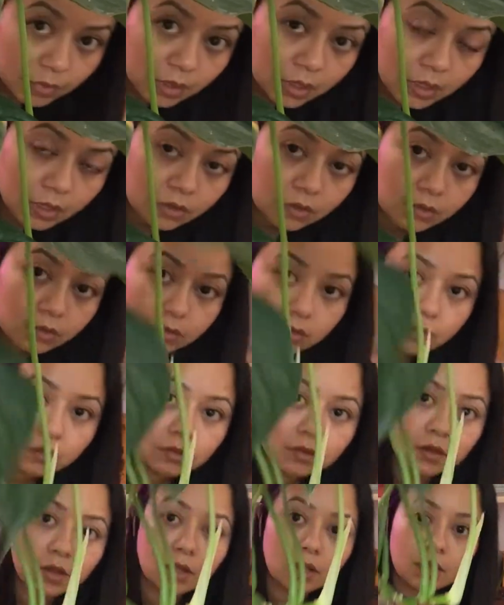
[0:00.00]

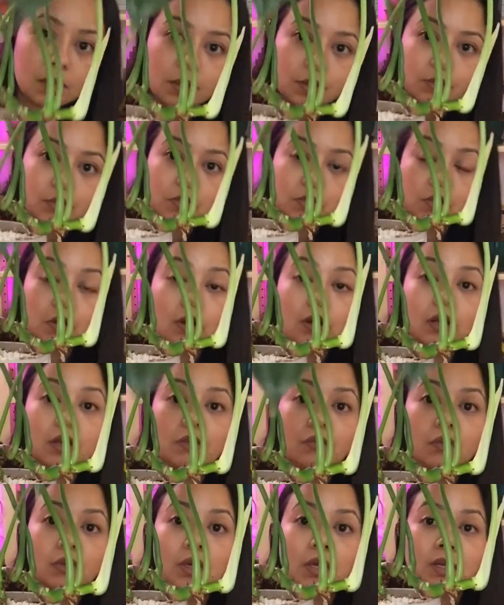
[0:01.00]
I'm sorry
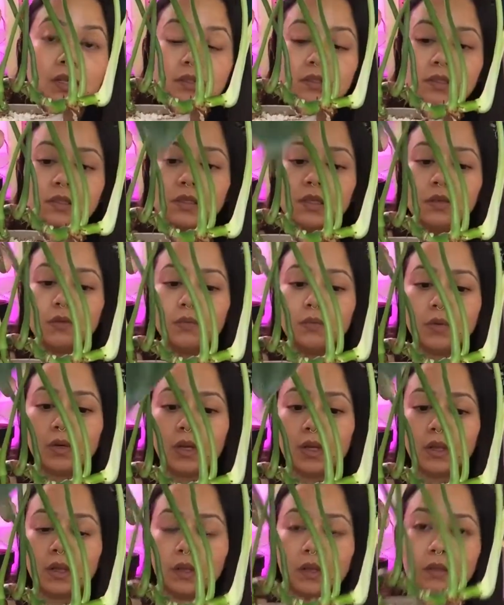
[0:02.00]
if you can't see when
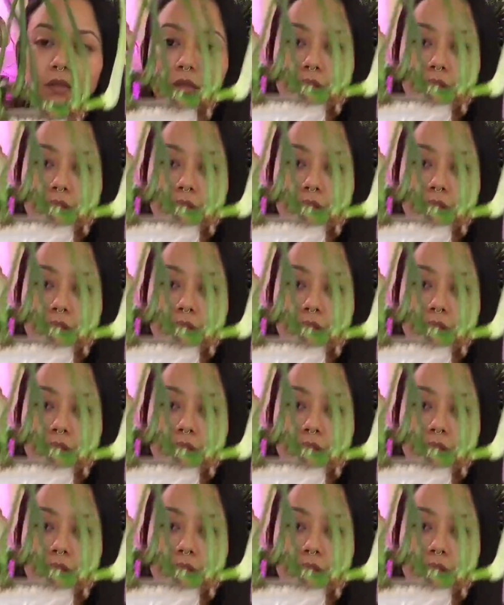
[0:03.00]
I cut